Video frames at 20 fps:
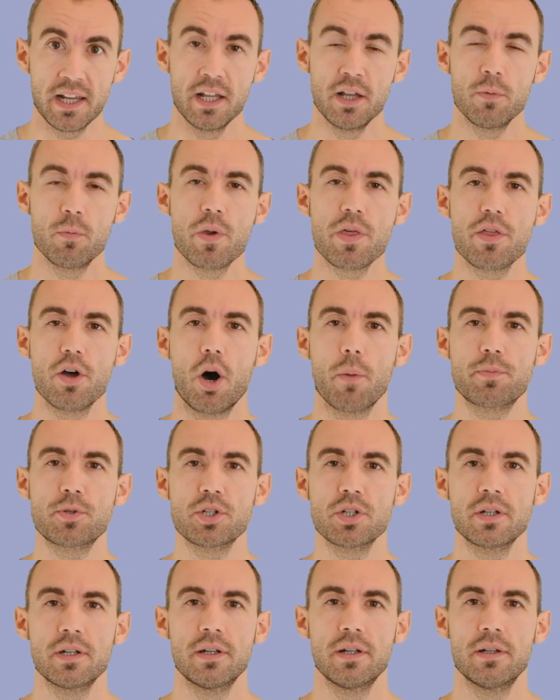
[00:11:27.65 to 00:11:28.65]
with
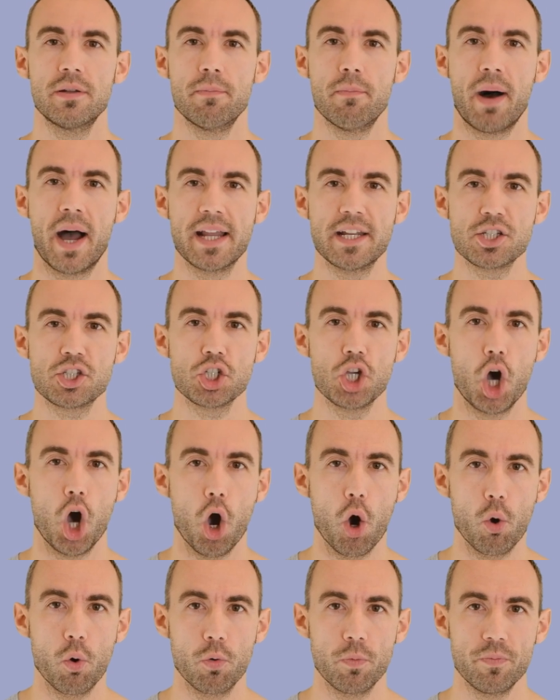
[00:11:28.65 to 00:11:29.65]
option
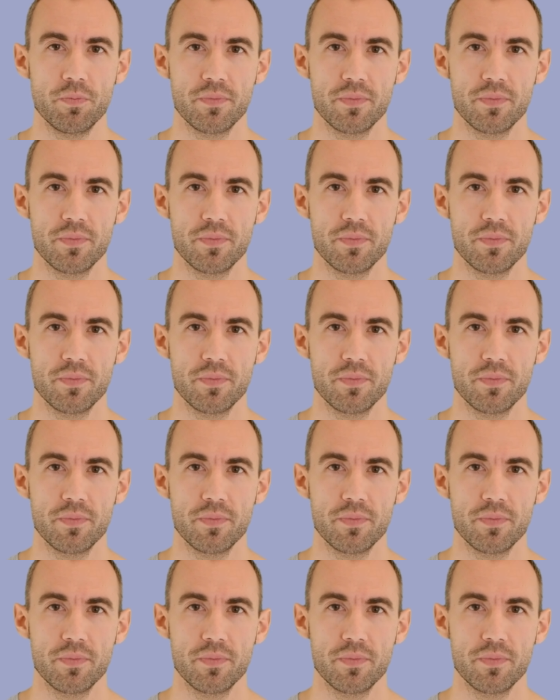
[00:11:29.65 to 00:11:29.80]
-O.